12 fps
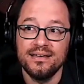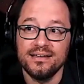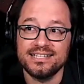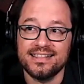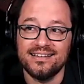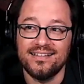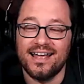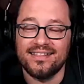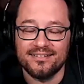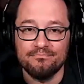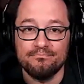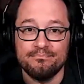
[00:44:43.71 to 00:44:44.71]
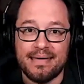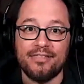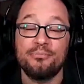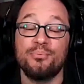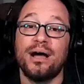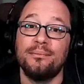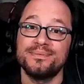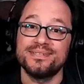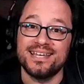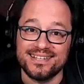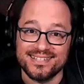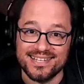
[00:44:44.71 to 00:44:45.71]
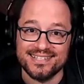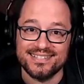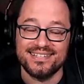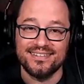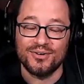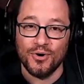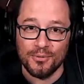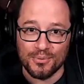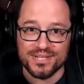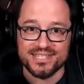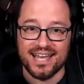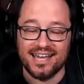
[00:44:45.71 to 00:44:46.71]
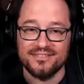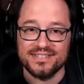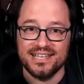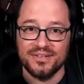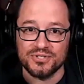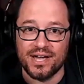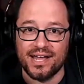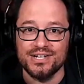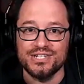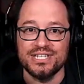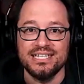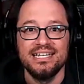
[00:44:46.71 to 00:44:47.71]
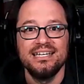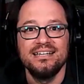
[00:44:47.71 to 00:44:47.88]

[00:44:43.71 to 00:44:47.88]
because I think a lot of the math problems that exist in the corporate side of skill strategy